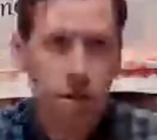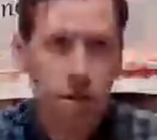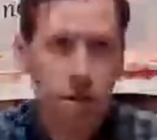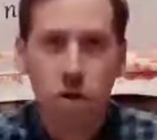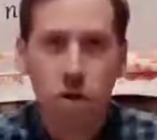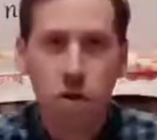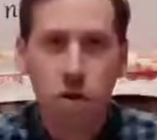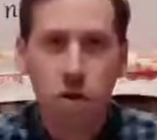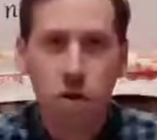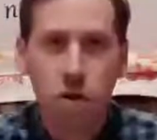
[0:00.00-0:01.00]
a
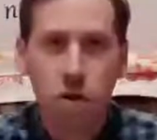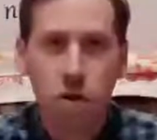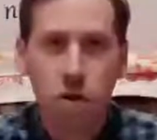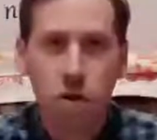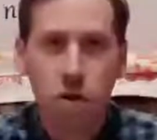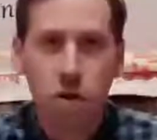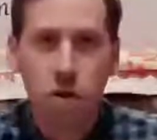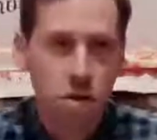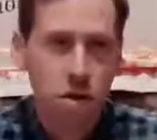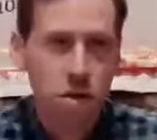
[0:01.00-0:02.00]
stone that matches the
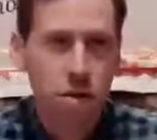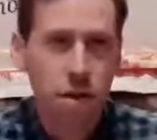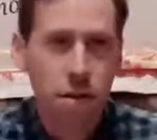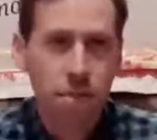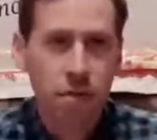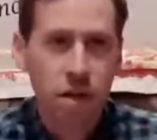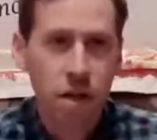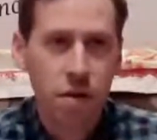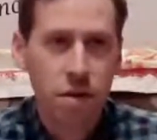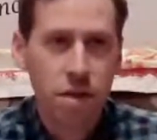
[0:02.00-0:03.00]
descriptions. It's
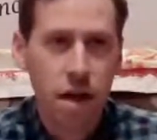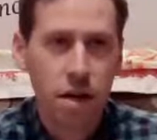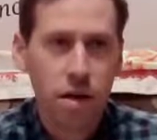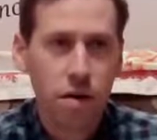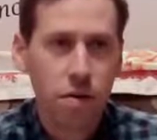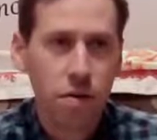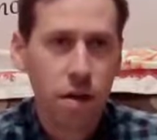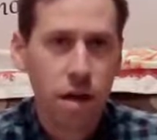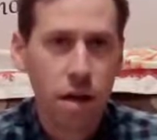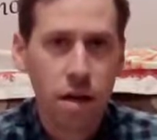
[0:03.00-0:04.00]
it's the
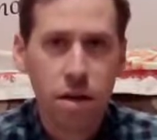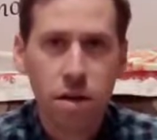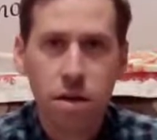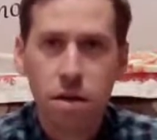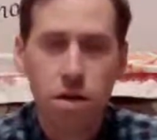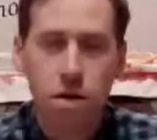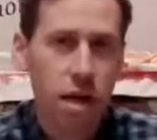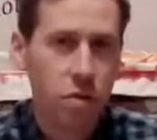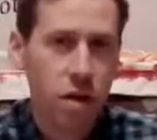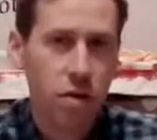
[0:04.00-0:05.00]
green,
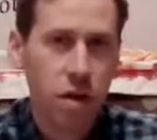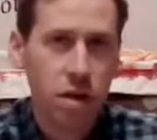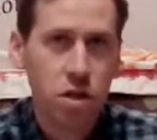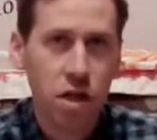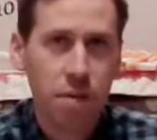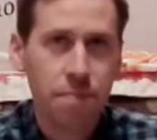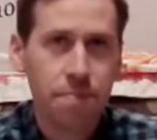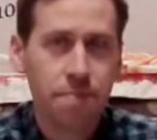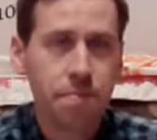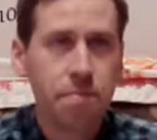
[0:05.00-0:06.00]
yellowy green gem,
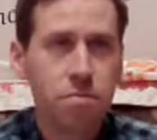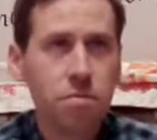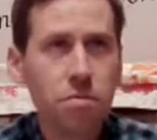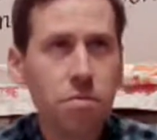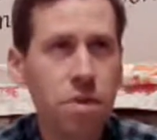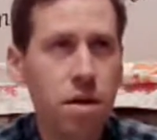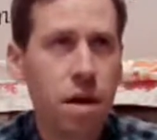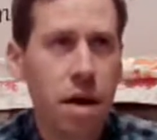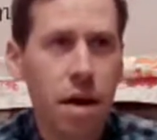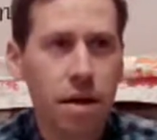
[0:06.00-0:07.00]

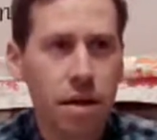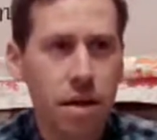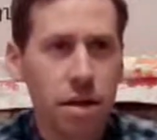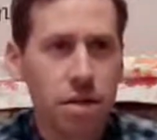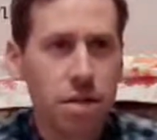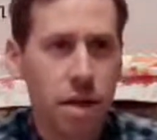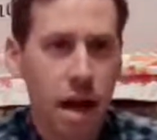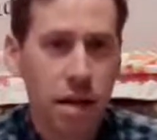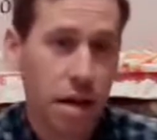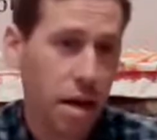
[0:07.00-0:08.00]
and it's at
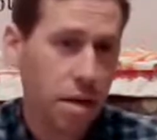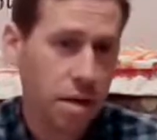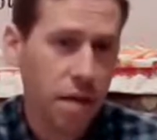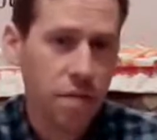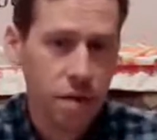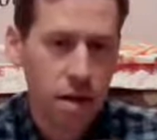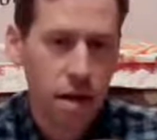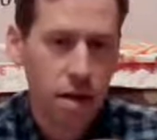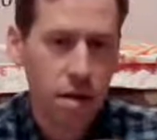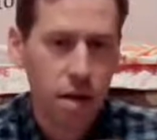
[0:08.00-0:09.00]
night definitely a
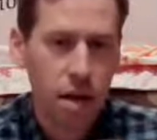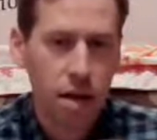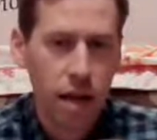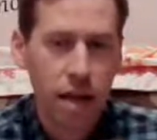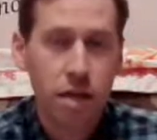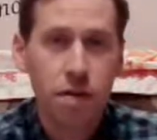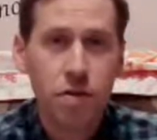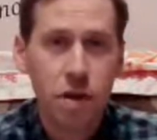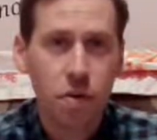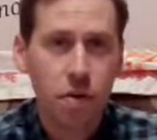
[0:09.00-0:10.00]
light enough
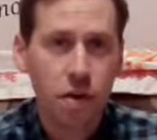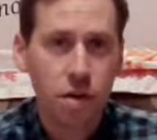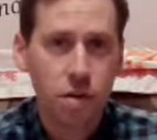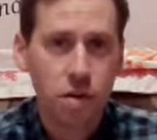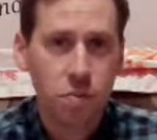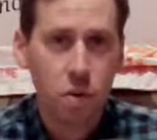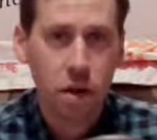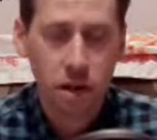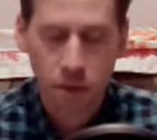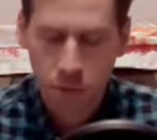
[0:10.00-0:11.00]
stone that it looks more like an emerald.